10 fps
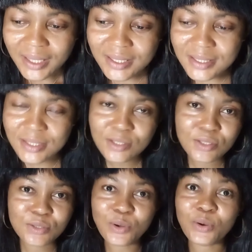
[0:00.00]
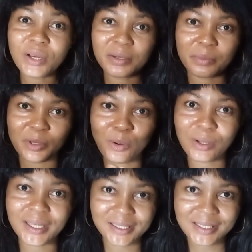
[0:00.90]
This is so going to be
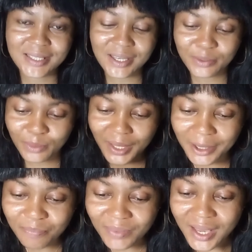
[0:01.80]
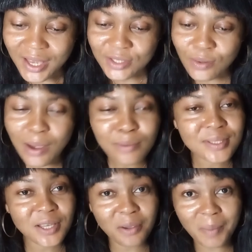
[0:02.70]
unedited, okay? So I will
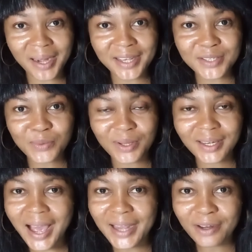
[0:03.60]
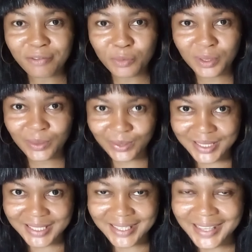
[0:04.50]
see you in my next one. I love you a
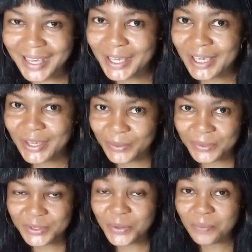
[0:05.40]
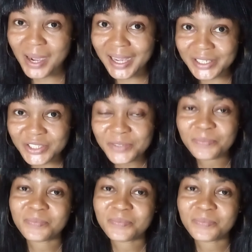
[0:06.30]
lot. Thank you so much.